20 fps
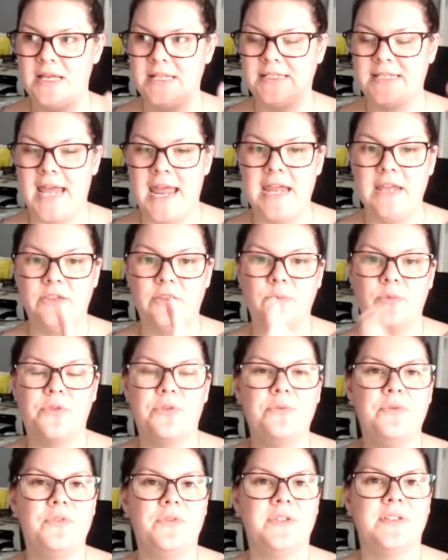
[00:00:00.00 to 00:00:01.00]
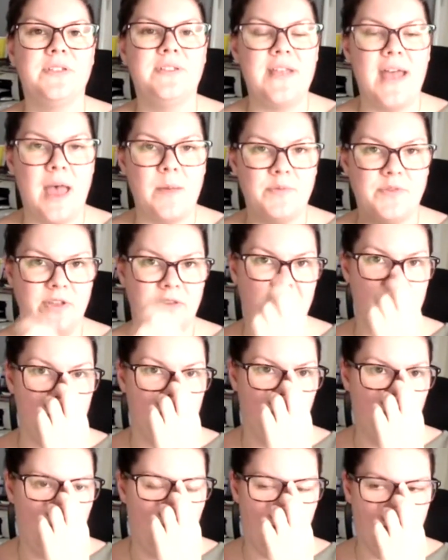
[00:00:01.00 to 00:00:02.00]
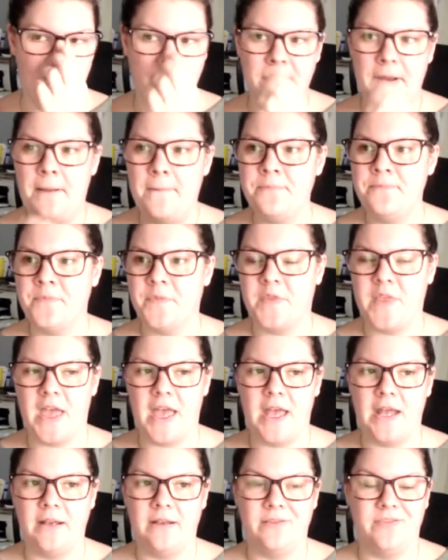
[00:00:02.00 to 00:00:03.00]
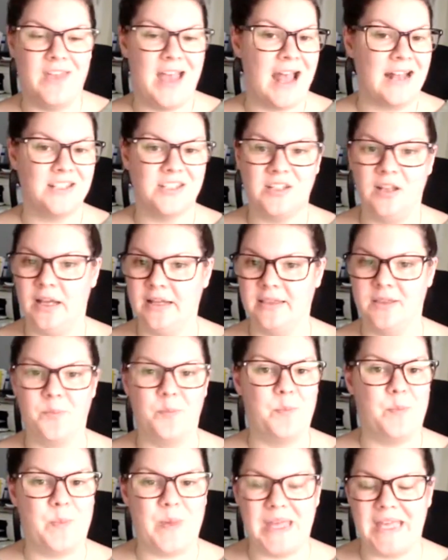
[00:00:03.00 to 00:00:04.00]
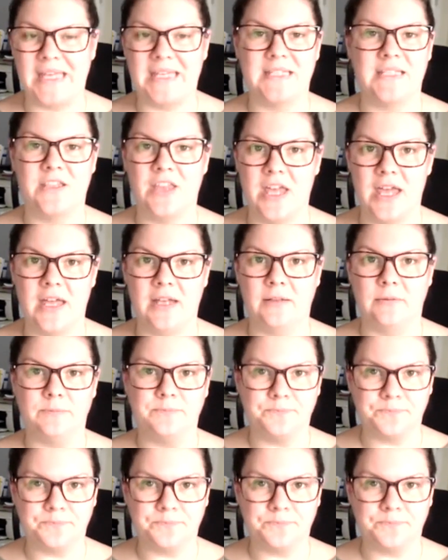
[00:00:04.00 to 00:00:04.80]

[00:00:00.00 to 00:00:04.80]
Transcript: take them through the steps that they want, then that's like the biggest thing